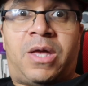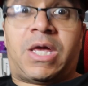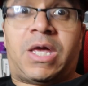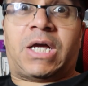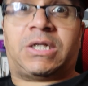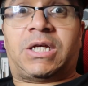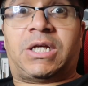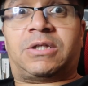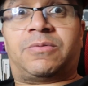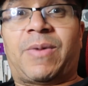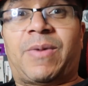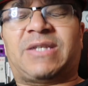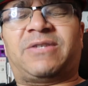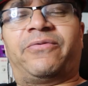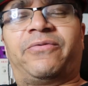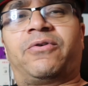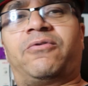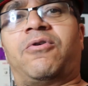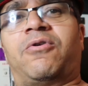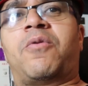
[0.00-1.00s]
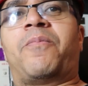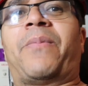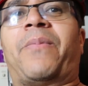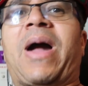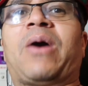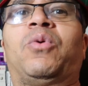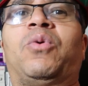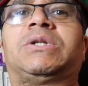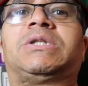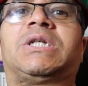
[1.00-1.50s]
Yes, yes, Massive and Crew,
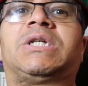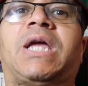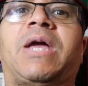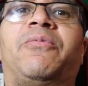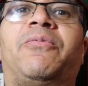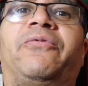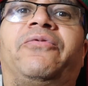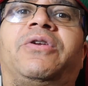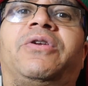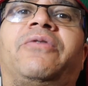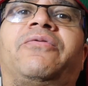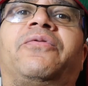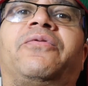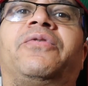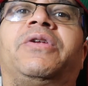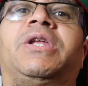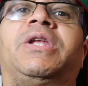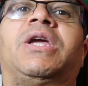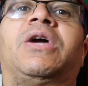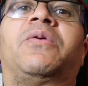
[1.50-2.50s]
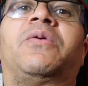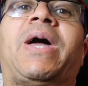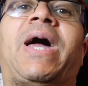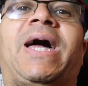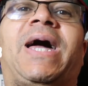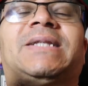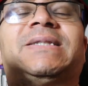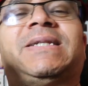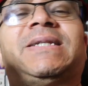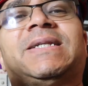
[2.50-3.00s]
back once again with another video,
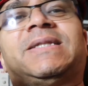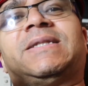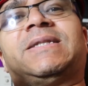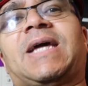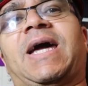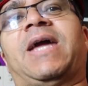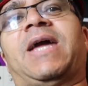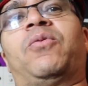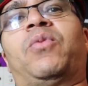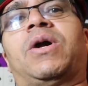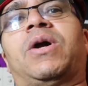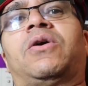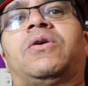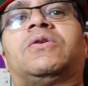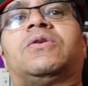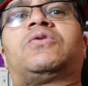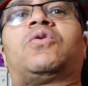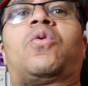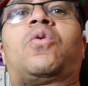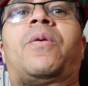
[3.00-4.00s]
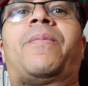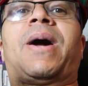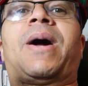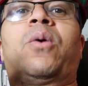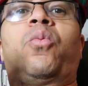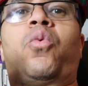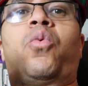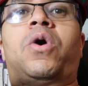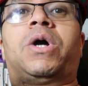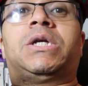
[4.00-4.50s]
and today we're going to talk
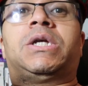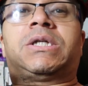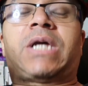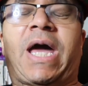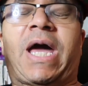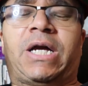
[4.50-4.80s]
about what is